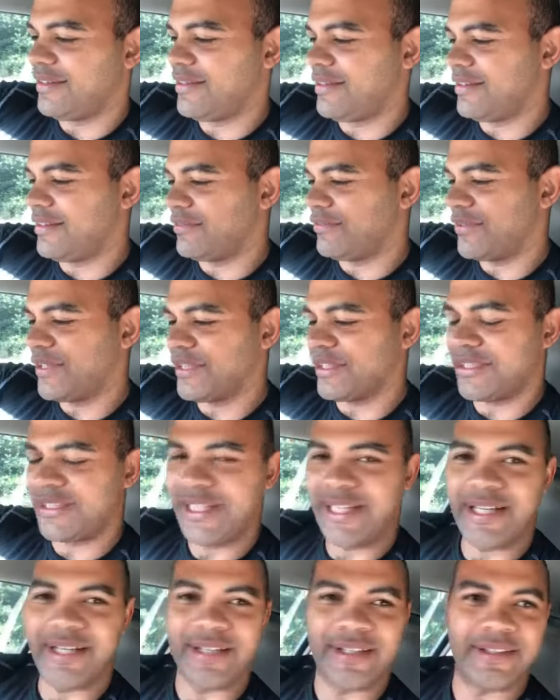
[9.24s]
I forget the
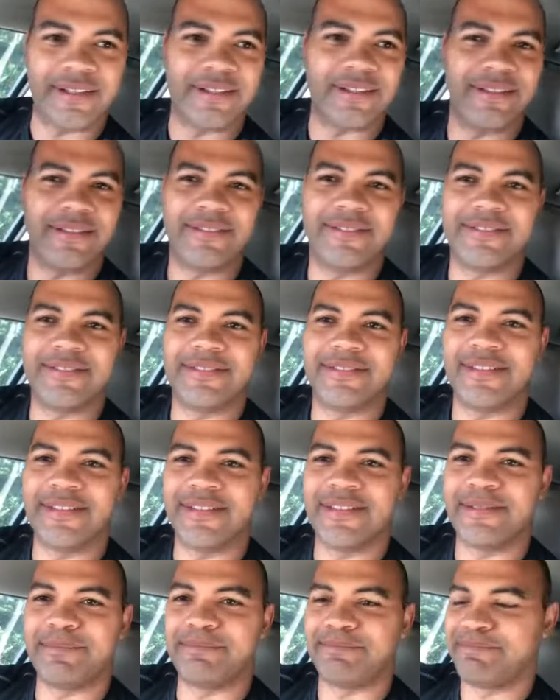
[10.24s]
date here.
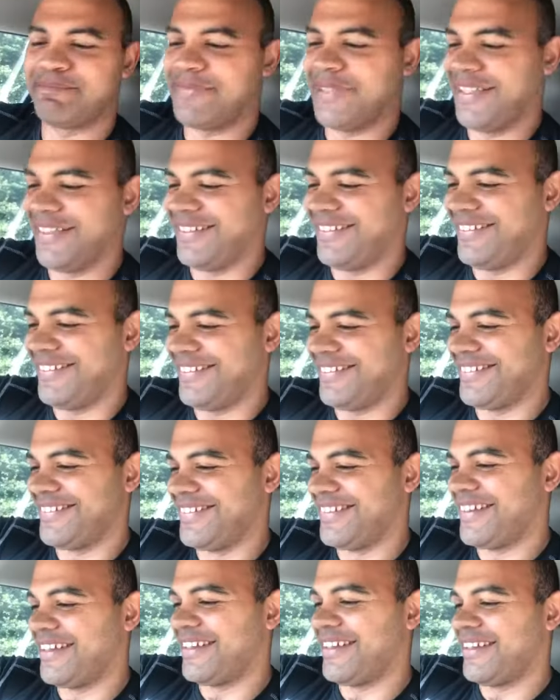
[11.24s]
Um,
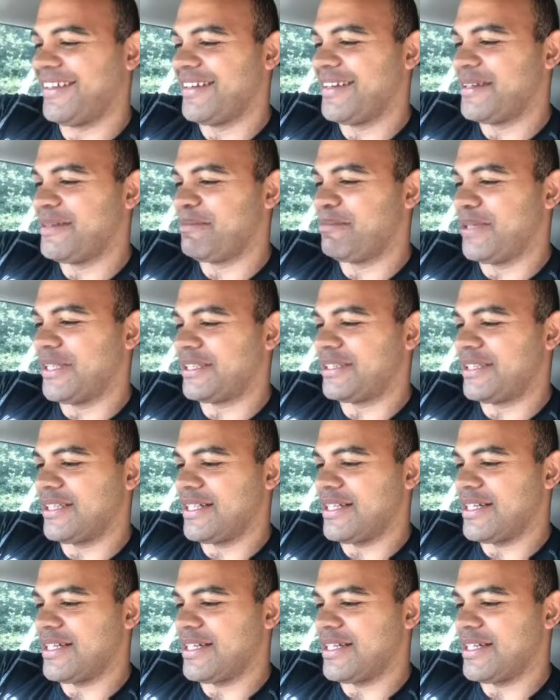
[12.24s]
but